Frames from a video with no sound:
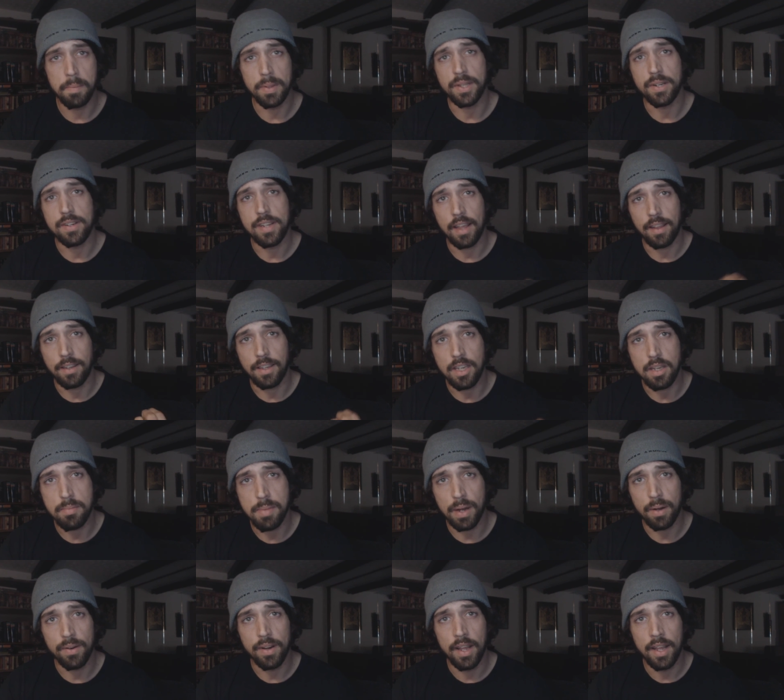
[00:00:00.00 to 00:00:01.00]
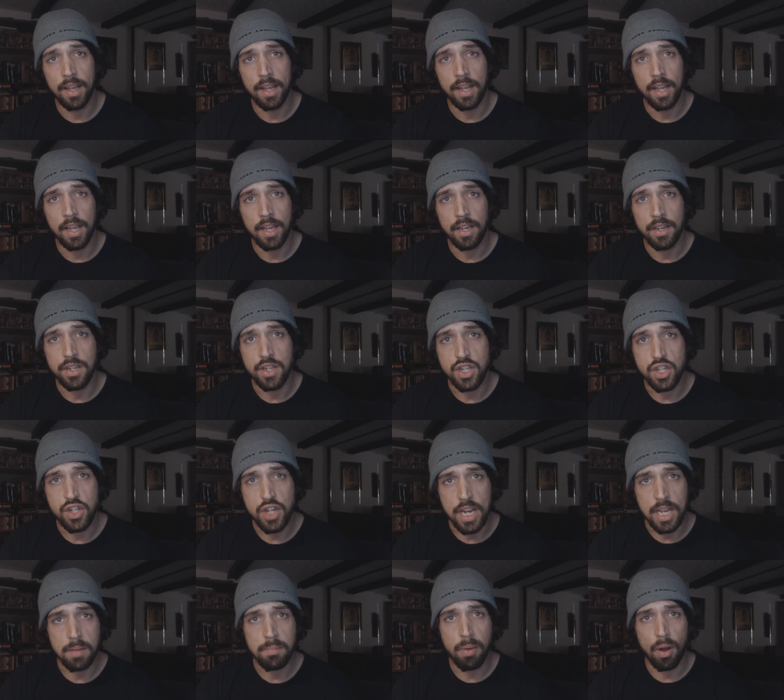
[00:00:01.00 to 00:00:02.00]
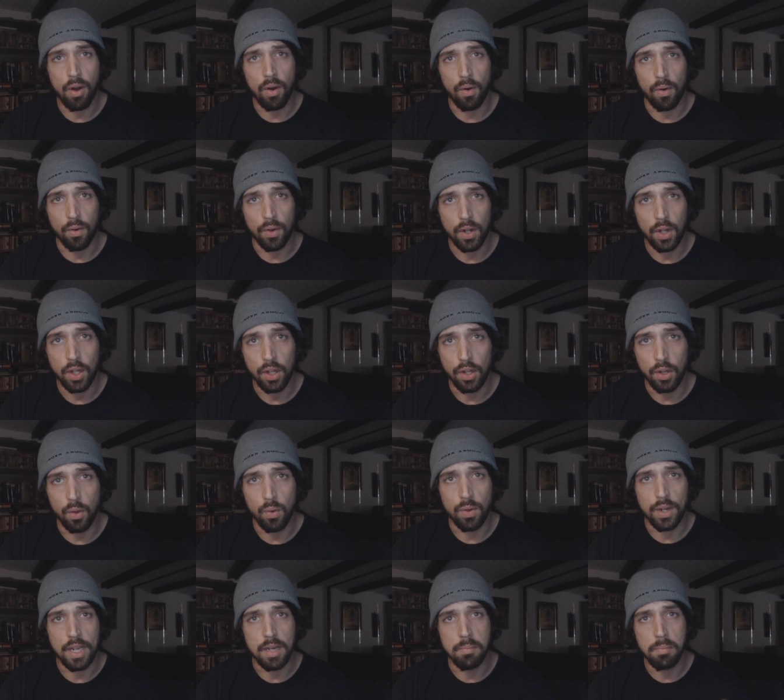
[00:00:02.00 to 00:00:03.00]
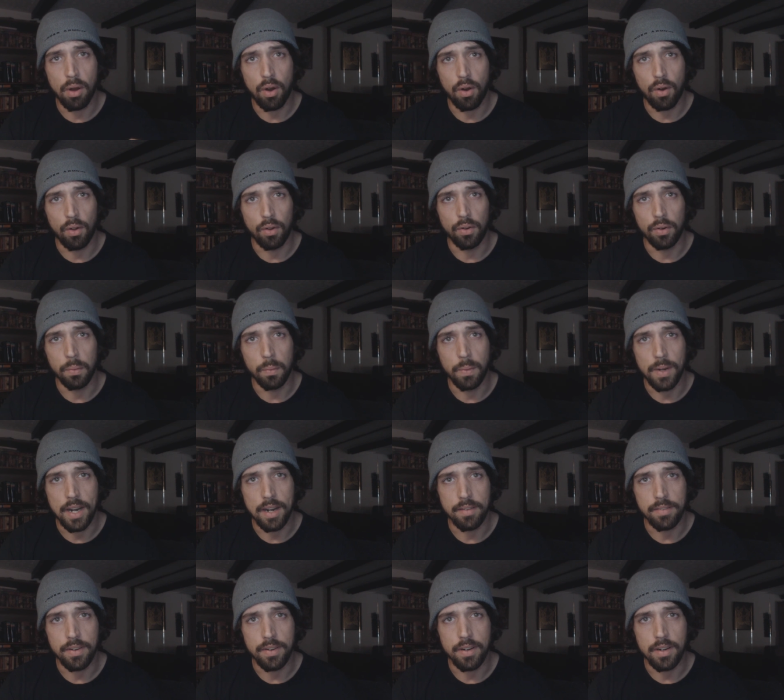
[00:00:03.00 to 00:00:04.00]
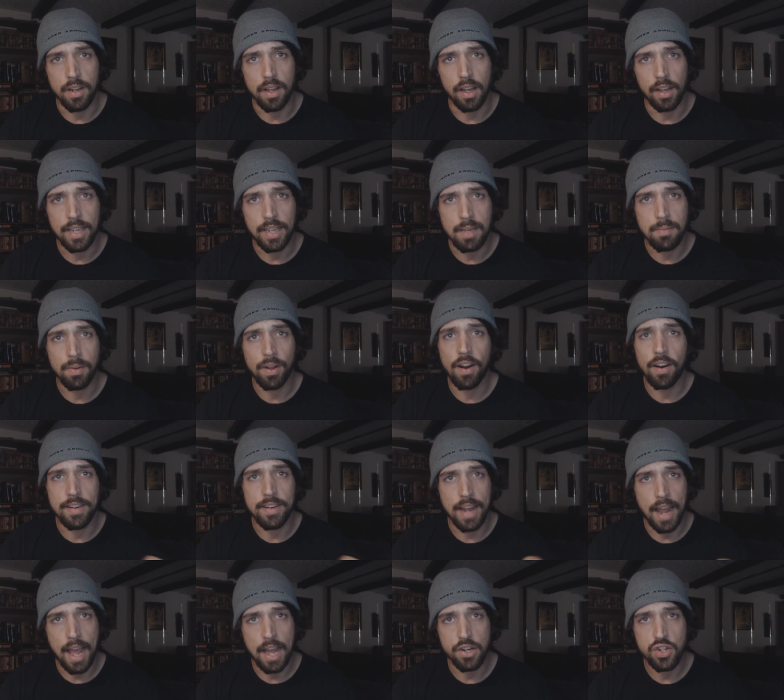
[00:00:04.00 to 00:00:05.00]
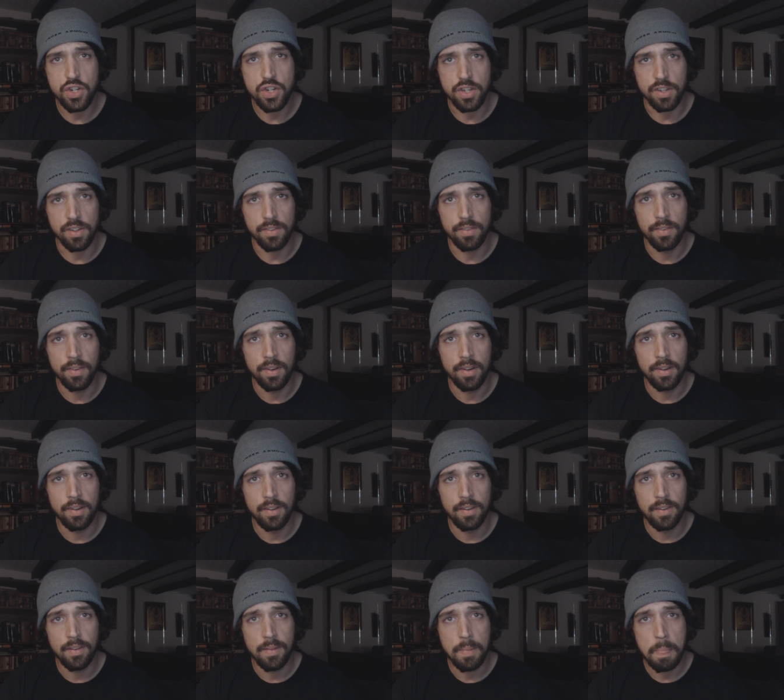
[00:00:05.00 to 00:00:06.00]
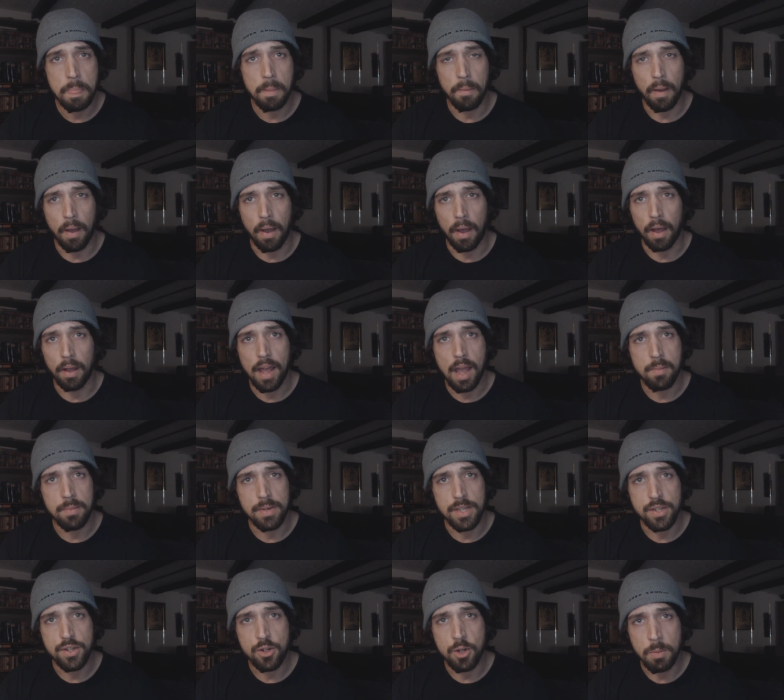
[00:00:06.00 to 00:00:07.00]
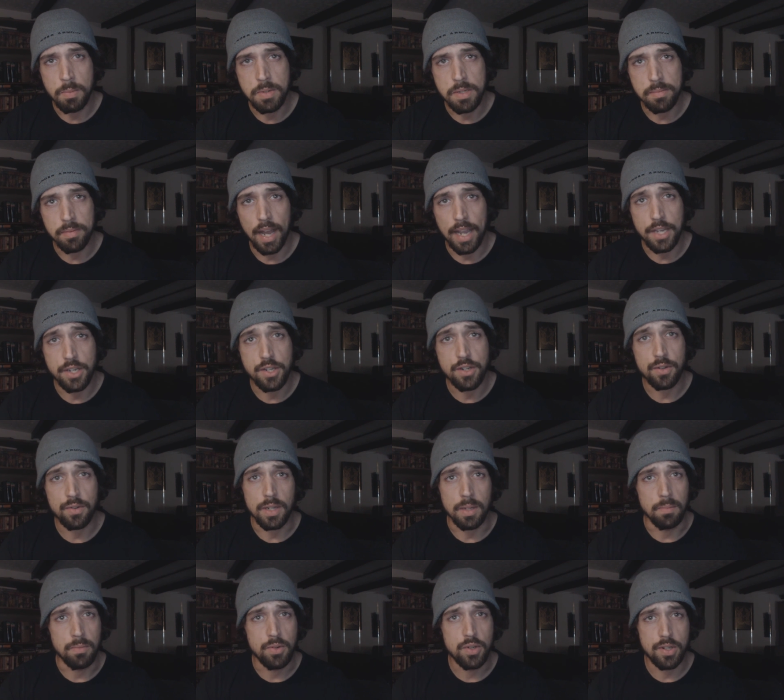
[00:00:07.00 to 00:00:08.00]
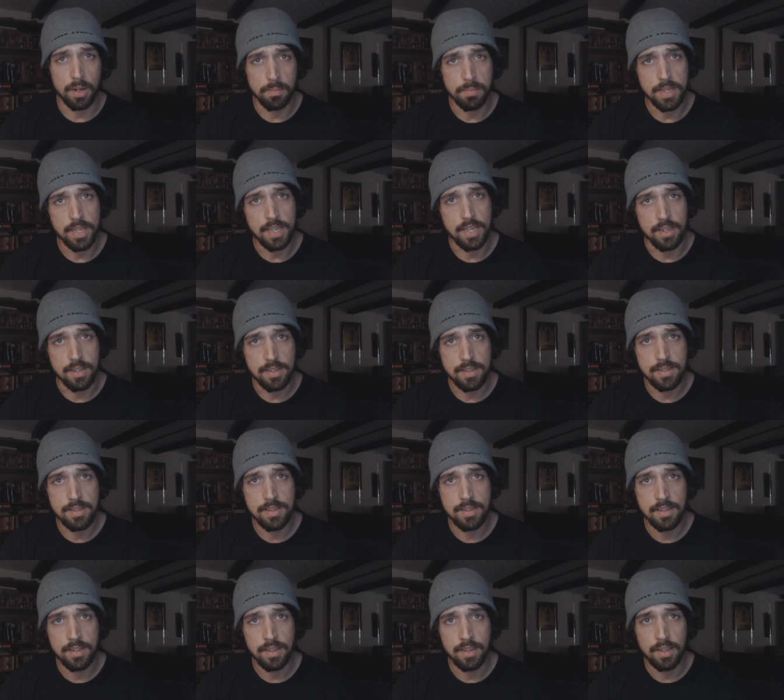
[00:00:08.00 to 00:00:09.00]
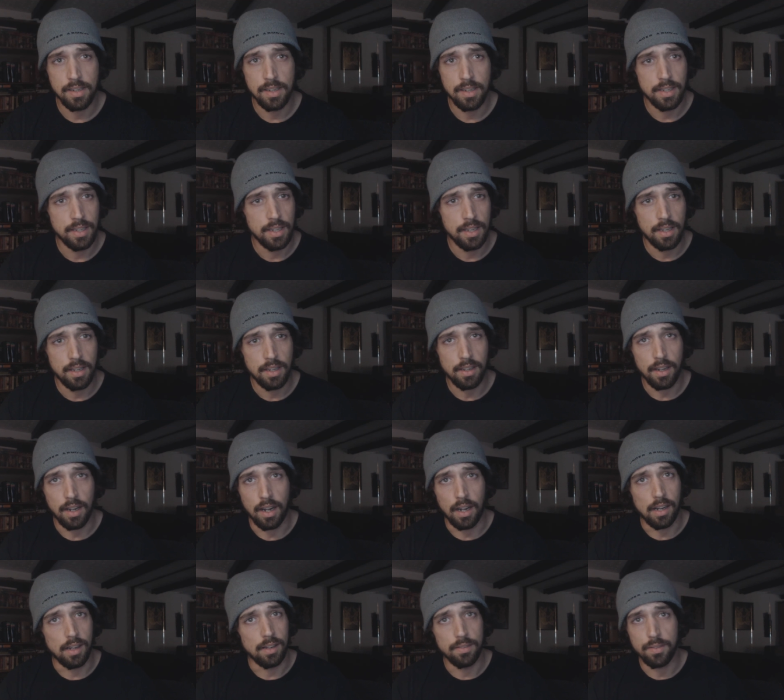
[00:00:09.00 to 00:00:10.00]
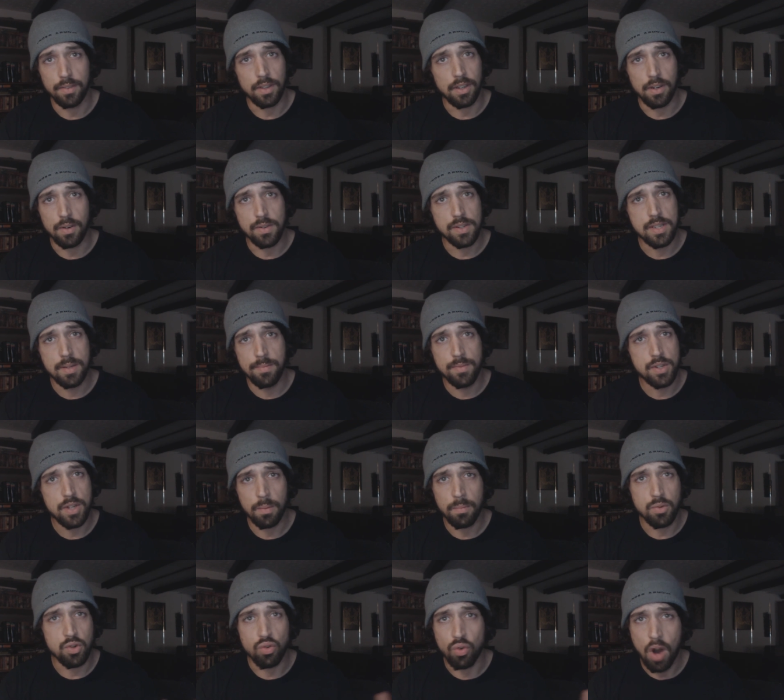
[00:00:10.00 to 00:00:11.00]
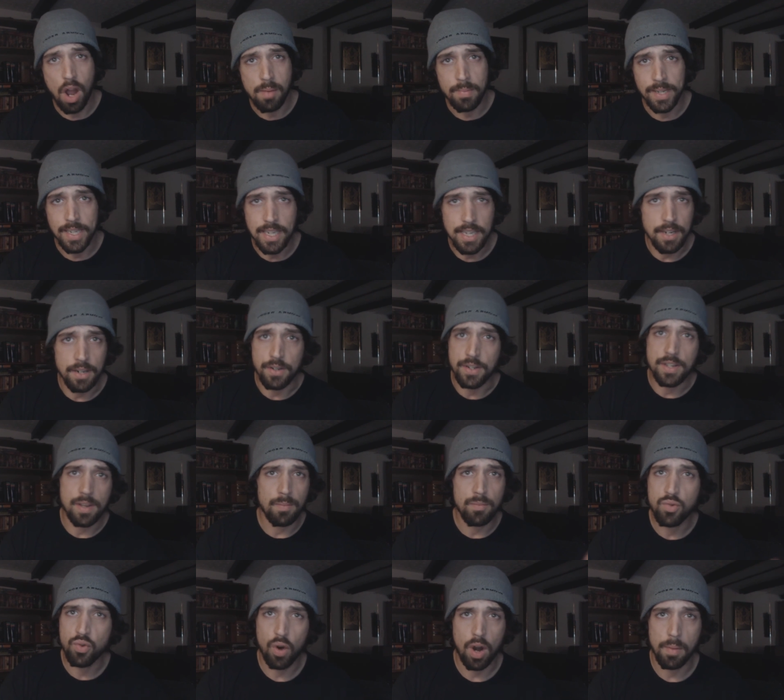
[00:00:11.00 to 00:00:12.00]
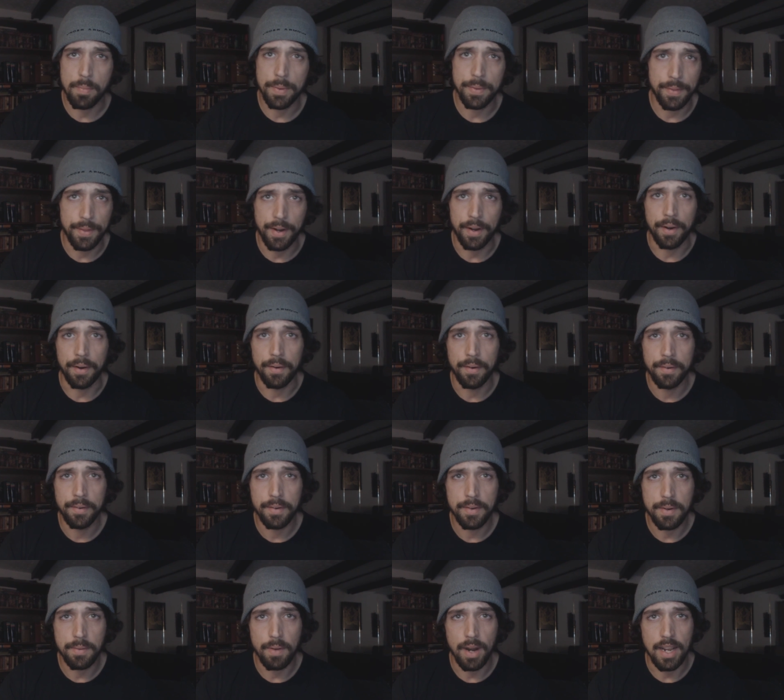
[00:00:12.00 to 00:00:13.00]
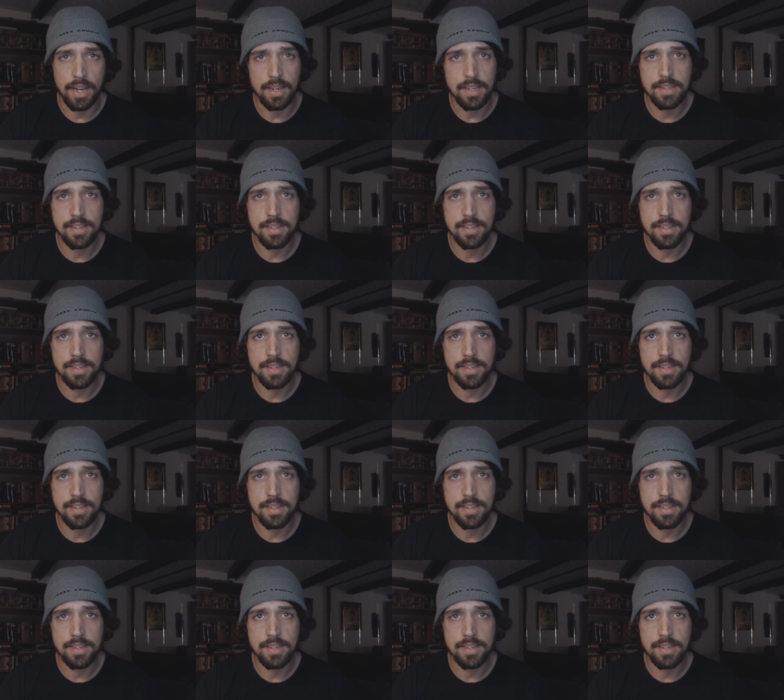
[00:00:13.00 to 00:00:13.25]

But they're telling you about Jake Paul, Logan Paul, or whatever, uh, Kim Kardashian, uh, how many scoops of ice cream Trump eats, uh, you know, some, some drama here, some drama there, right?